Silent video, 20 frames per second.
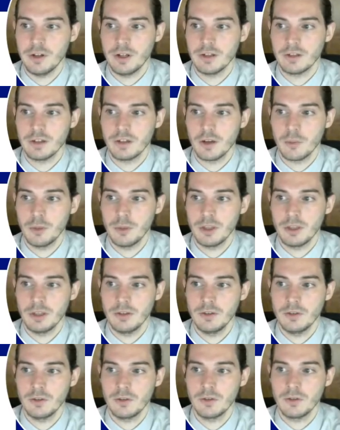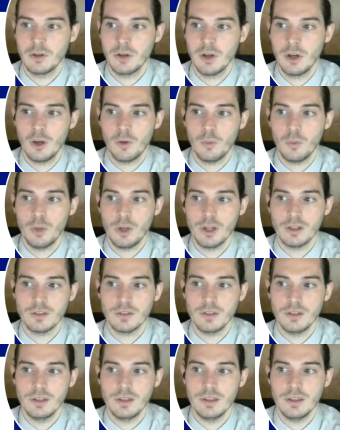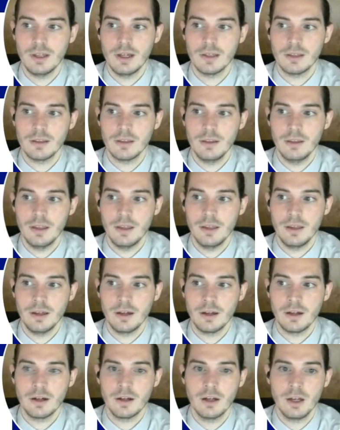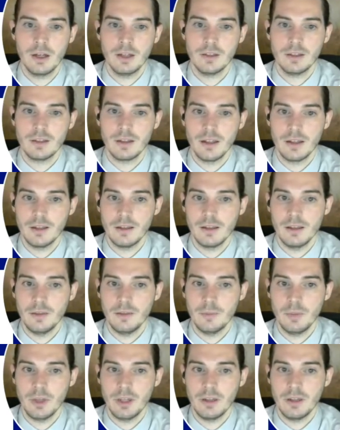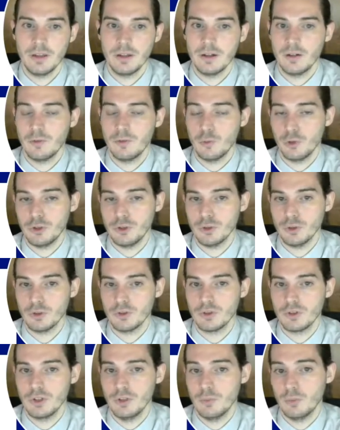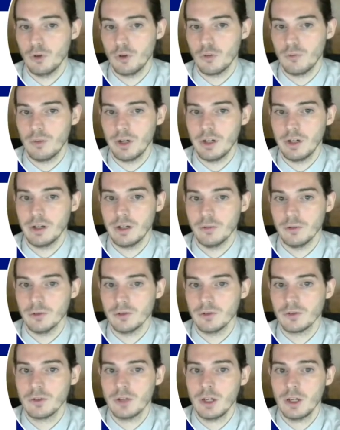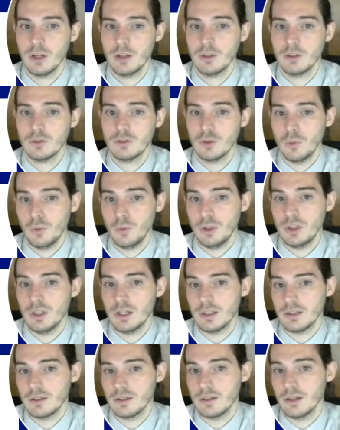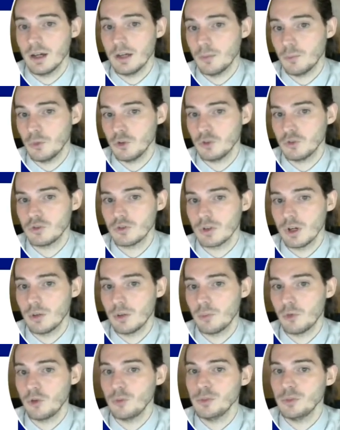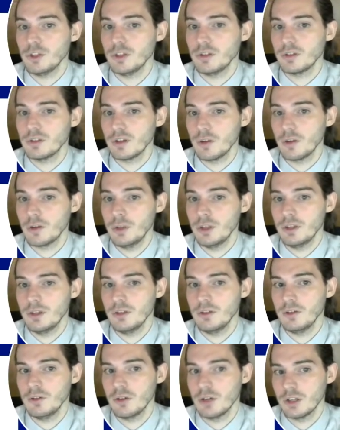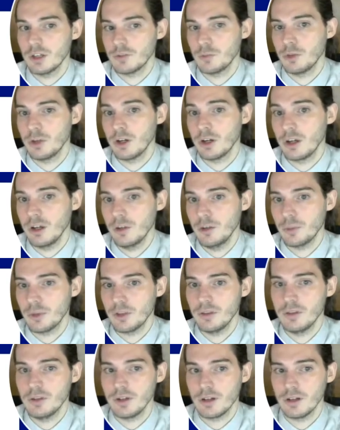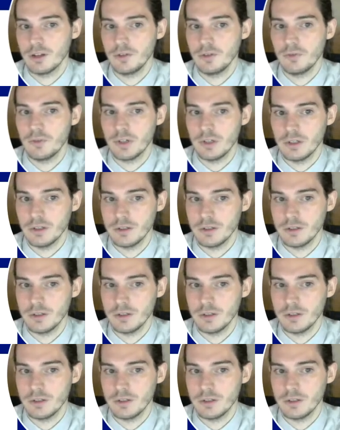segmentation, we can see that they are slightly better results in both variables, showing that a most appropriate segmentation has helped the classifier.